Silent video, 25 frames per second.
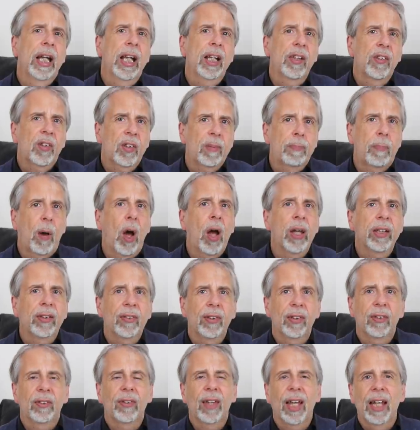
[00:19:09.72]
in
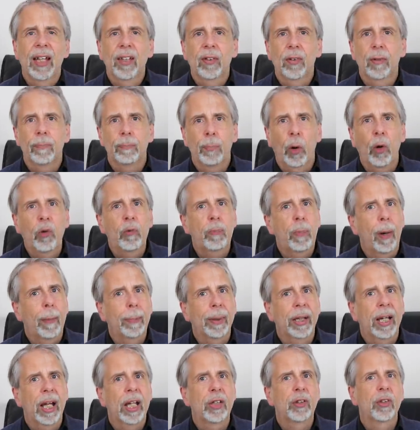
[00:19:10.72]
spite, it says, of both
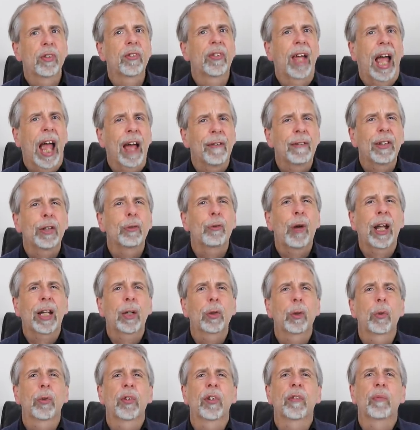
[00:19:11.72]
publications having
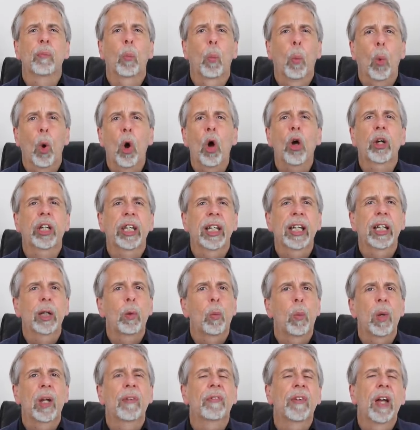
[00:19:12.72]
records of
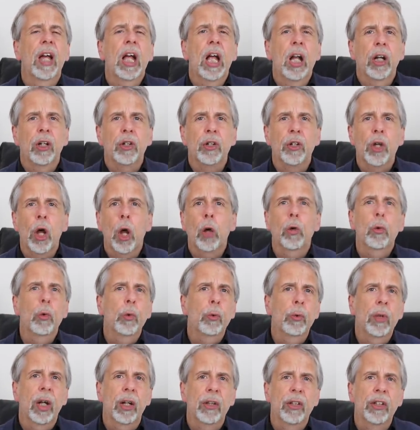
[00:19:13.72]
working with
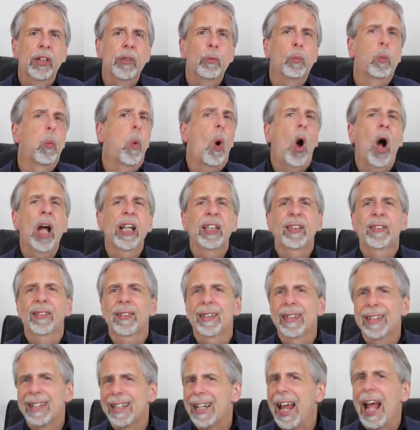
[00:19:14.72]
known
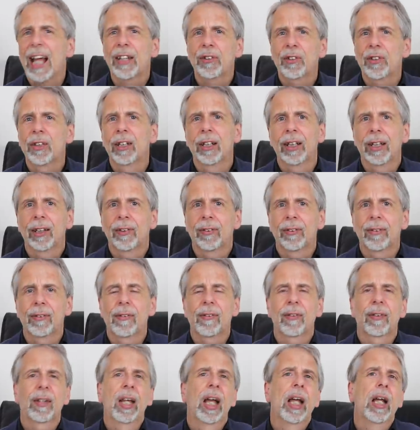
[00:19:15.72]
white
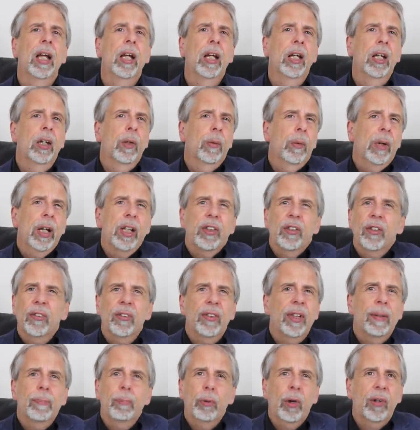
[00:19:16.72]
nationalists. Which
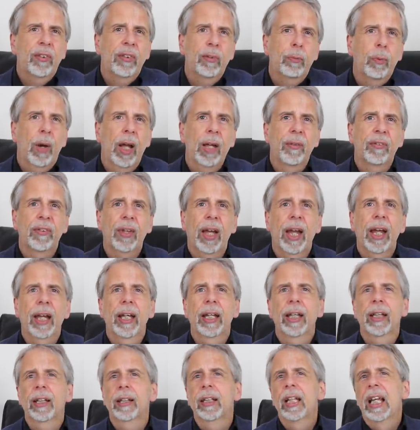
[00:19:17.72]
is an impressive way of
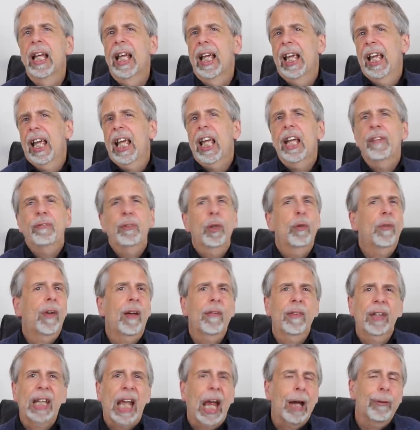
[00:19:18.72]
saying if you've
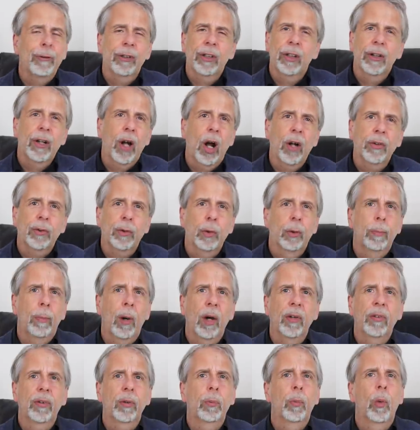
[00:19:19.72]
ever carried an article
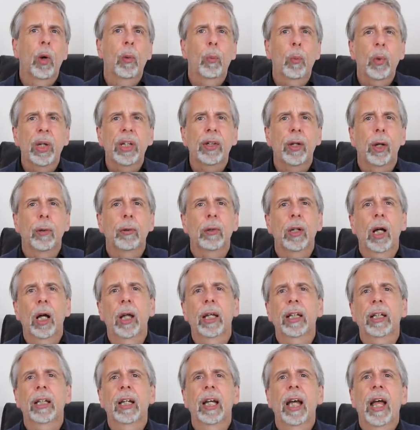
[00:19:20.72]
by someone we don't
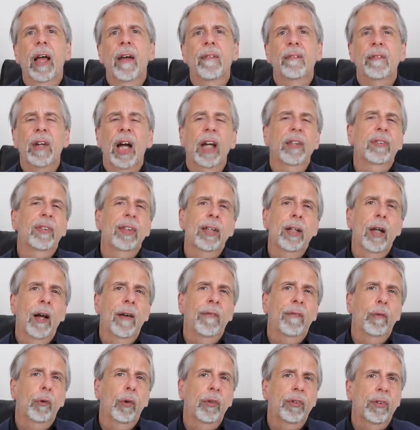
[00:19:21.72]
like, that's
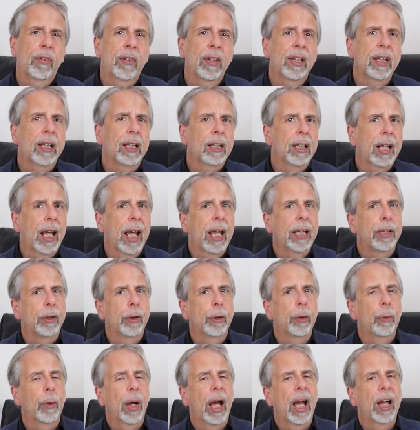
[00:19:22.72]
enough for us to declare
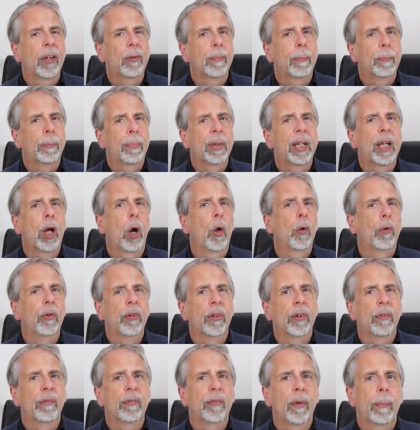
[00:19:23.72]
you as
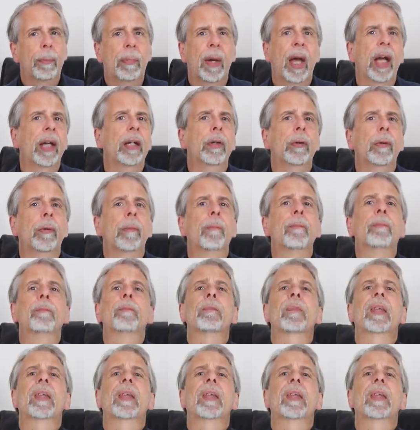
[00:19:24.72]
beyond the pale.